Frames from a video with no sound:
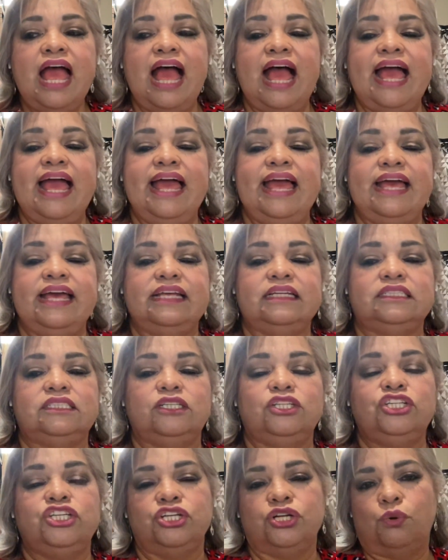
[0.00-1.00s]
and
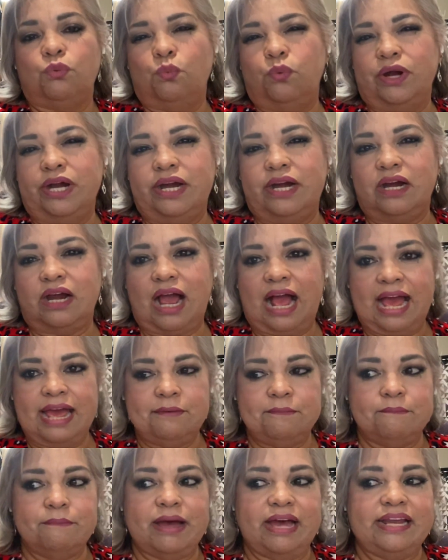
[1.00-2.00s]
you know where I
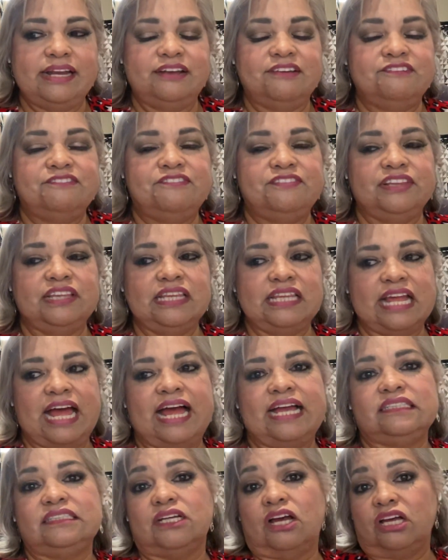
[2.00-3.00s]
might have
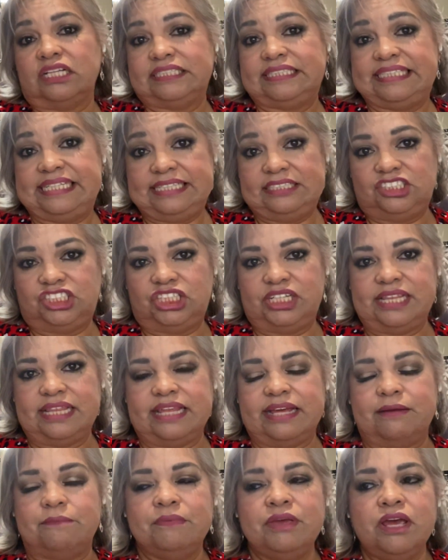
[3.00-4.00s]
lacked on teaching
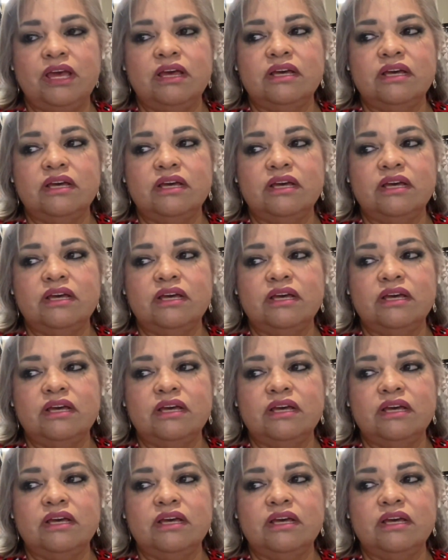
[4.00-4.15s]
them.